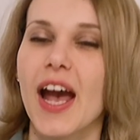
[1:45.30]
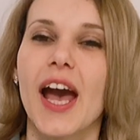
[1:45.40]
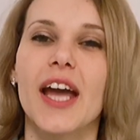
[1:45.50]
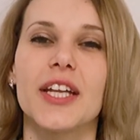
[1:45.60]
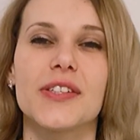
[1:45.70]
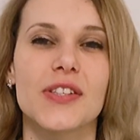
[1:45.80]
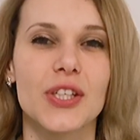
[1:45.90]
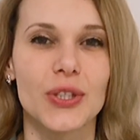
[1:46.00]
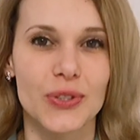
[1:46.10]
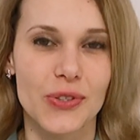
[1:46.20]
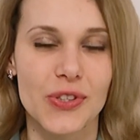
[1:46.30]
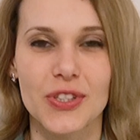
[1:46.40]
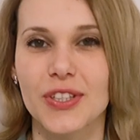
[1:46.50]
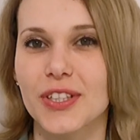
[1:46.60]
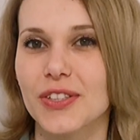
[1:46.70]
And it's used
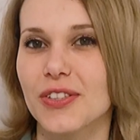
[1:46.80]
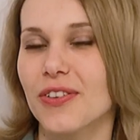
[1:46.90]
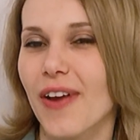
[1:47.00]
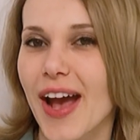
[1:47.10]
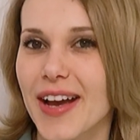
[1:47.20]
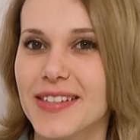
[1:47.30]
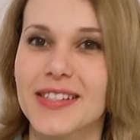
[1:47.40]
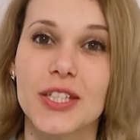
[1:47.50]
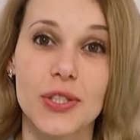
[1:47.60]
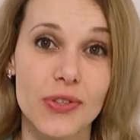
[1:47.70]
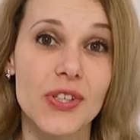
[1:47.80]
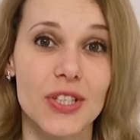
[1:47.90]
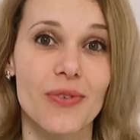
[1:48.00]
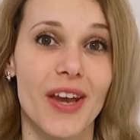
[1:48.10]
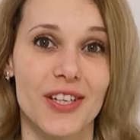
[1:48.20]
to contrast two
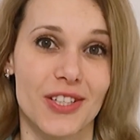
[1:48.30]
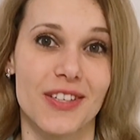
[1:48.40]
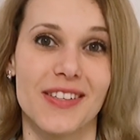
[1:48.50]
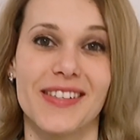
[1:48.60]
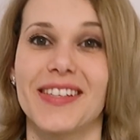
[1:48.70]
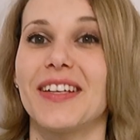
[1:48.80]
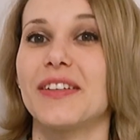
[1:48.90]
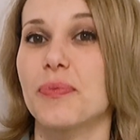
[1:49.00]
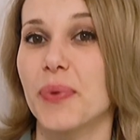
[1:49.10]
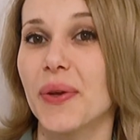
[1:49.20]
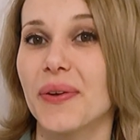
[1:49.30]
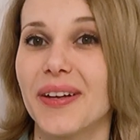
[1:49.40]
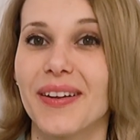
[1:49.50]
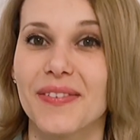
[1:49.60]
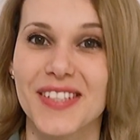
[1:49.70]
situations in the
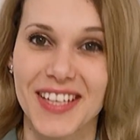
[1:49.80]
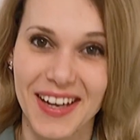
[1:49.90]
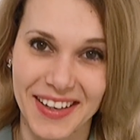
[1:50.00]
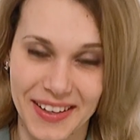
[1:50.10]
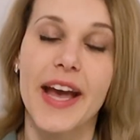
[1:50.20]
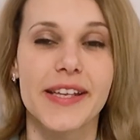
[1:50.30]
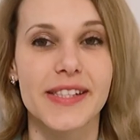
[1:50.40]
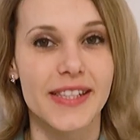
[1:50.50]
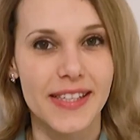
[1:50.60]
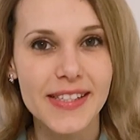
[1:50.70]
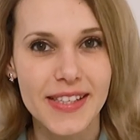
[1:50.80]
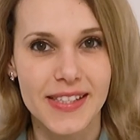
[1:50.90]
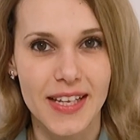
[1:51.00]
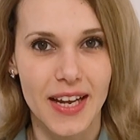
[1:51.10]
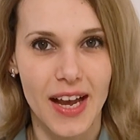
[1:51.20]
period of time. As this is
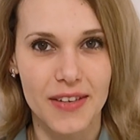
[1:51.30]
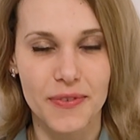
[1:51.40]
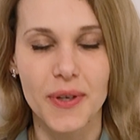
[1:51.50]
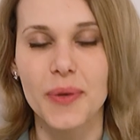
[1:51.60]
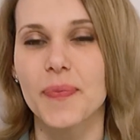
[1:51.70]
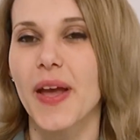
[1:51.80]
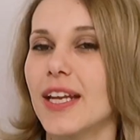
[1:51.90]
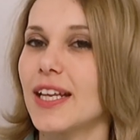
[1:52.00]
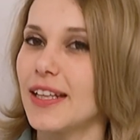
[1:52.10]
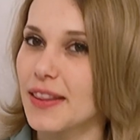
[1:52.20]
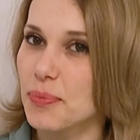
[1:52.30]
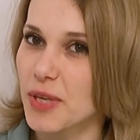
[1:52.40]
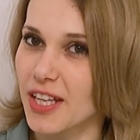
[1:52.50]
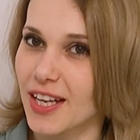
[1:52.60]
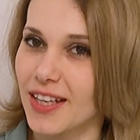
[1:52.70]
an adverb, and in the
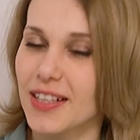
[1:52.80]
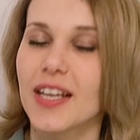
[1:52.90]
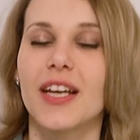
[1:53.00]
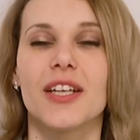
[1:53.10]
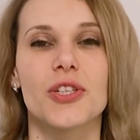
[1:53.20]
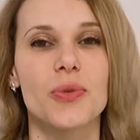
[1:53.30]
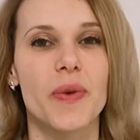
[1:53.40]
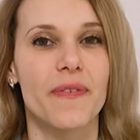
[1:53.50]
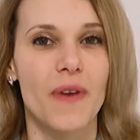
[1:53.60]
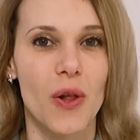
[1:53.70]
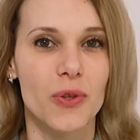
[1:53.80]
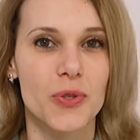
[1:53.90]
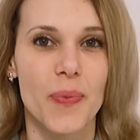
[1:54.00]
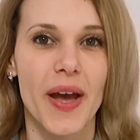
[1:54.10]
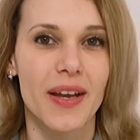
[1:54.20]
beginning should be
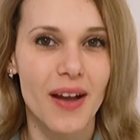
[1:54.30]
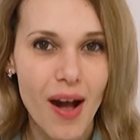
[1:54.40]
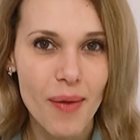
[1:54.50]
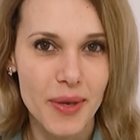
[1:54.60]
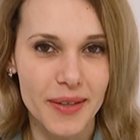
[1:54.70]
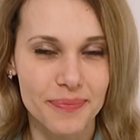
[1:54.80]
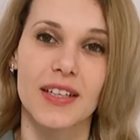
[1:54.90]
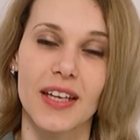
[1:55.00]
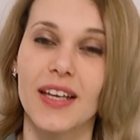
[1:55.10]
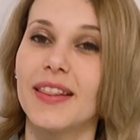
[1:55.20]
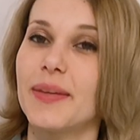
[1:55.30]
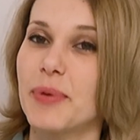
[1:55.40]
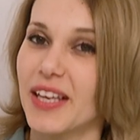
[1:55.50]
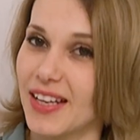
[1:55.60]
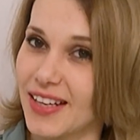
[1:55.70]
followed by a comma. In the
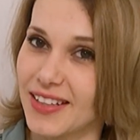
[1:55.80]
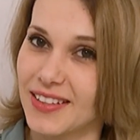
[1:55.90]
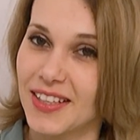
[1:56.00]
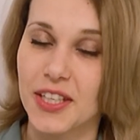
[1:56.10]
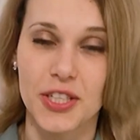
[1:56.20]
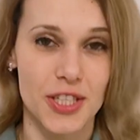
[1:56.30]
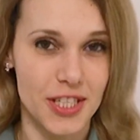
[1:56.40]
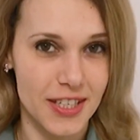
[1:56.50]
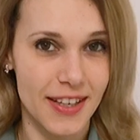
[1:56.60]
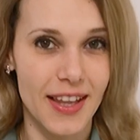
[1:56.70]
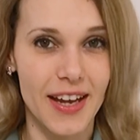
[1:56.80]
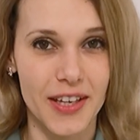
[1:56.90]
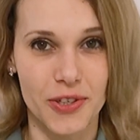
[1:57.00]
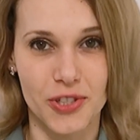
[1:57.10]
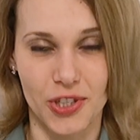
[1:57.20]
beginning, she didn't like
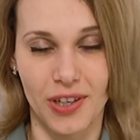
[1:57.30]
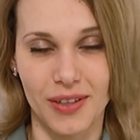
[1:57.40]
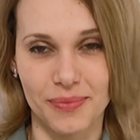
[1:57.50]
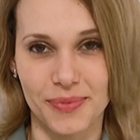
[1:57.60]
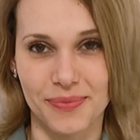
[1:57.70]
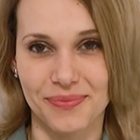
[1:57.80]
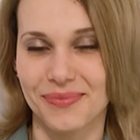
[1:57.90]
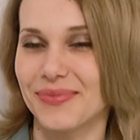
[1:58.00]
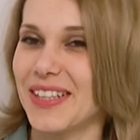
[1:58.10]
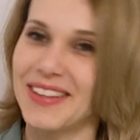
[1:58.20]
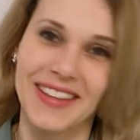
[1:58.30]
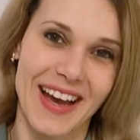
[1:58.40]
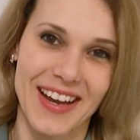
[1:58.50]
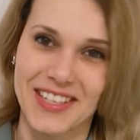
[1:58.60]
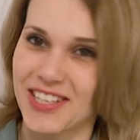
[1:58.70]
her job, but
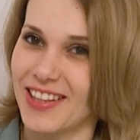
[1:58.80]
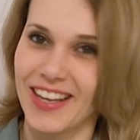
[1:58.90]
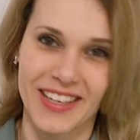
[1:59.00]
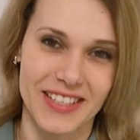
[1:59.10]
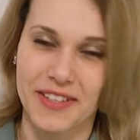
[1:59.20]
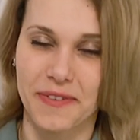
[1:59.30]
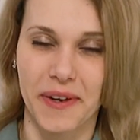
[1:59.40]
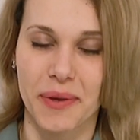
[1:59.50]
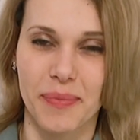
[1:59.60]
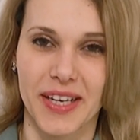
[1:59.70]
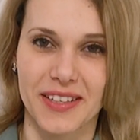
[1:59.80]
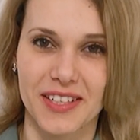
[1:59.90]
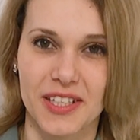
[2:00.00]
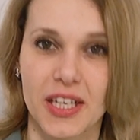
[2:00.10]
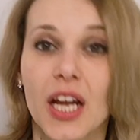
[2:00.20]
then she liked it very much.